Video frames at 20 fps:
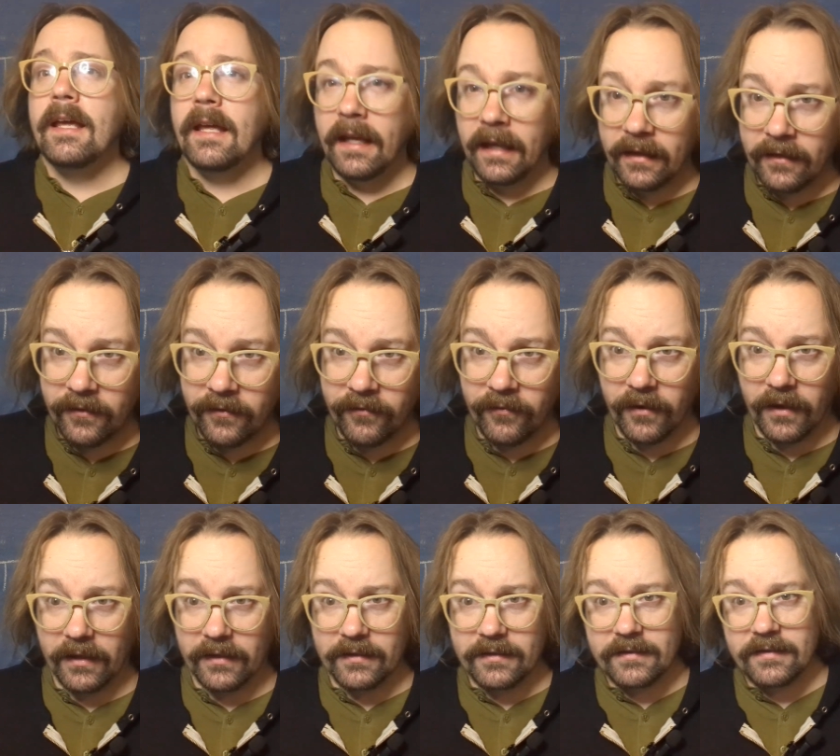he's
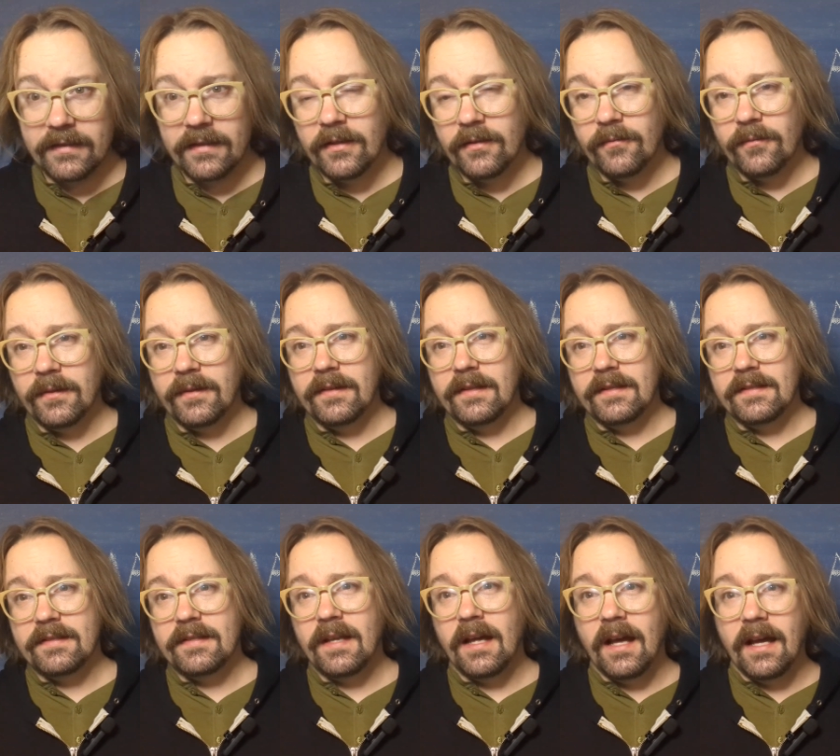friends with
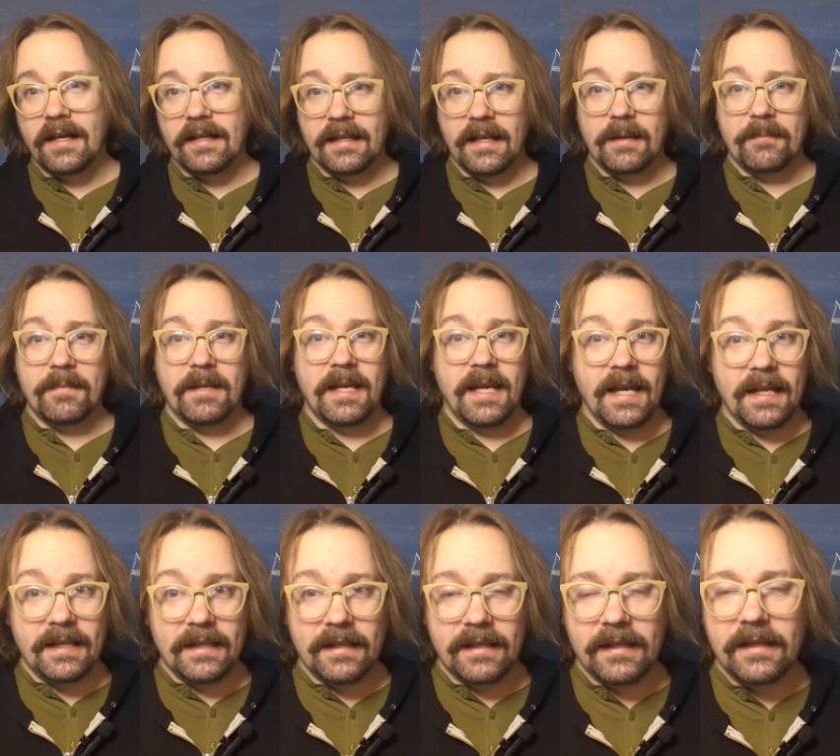this guy named
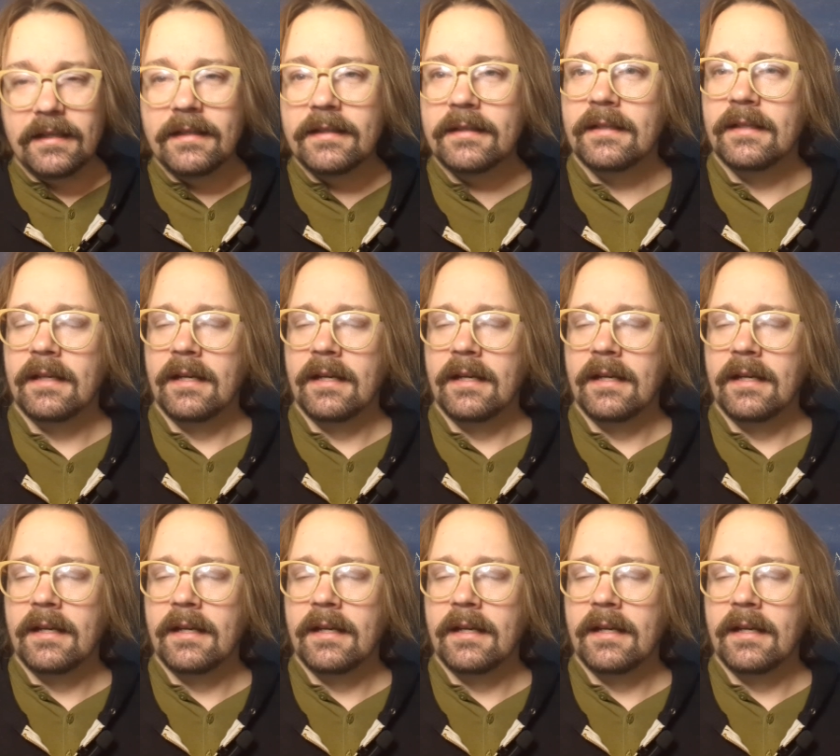Kennedy.